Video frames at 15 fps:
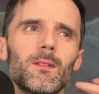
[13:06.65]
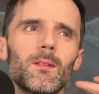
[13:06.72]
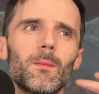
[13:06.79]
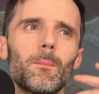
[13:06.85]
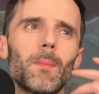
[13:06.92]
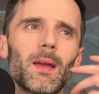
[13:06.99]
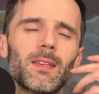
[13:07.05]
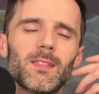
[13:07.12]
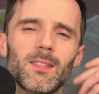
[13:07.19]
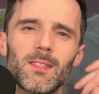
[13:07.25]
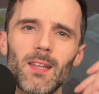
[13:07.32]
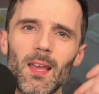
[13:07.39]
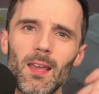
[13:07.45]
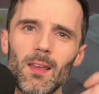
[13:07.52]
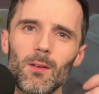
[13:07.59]
by
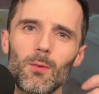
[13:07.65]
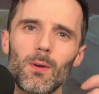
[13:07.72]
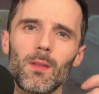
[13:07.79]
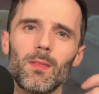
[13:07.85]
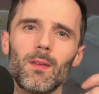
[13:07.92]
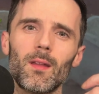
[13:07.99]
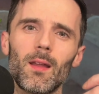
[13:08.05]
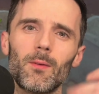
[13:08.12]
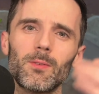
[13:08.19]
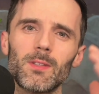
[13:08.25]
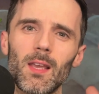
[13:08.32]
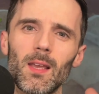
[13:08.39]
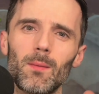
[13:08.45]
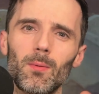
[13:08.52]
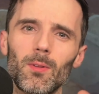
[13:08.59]
staying with it, I was
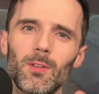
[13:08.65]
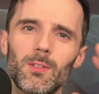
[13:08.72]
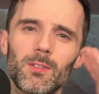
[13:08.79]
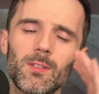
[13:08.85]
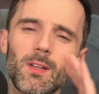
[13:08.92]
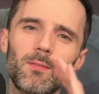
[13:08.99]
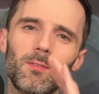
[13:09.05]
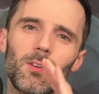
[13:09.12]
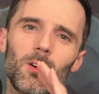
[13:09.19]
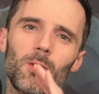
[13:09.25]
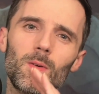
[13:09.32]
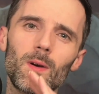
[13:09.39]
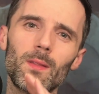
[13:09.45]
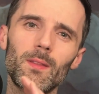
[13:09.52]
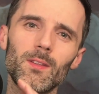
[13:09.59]
able to just kind of
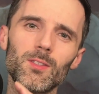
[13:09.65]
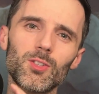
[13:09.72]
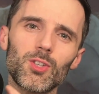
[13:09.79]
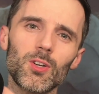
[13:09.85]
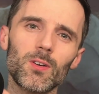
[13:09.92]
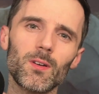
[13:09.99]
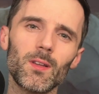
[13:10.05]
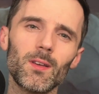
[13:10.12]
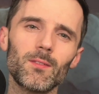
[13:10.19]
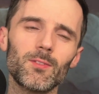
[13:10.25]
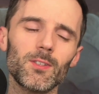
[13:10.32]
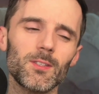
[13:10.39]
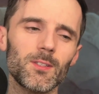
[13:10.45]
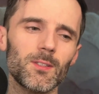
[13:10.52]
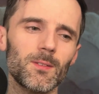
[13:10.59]
go on this journey of
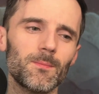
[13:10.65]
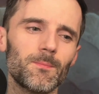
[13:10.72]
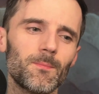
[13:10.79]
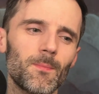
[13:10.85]
just